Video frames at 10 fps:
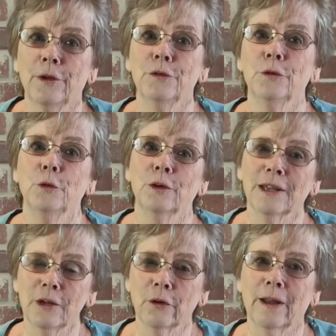So you
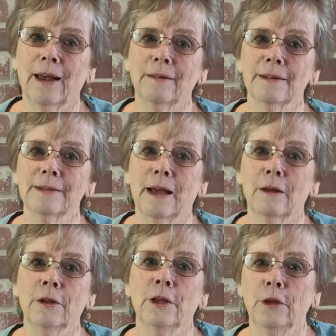get your atlas
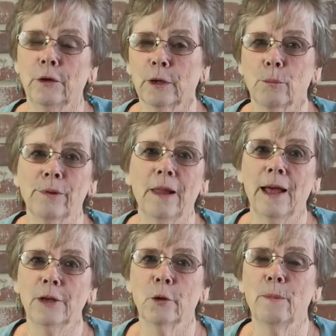out, you can apply
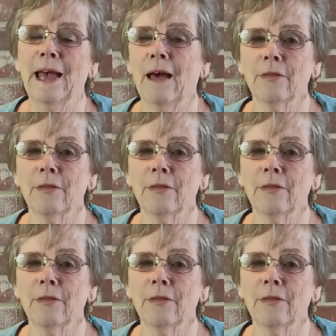your map,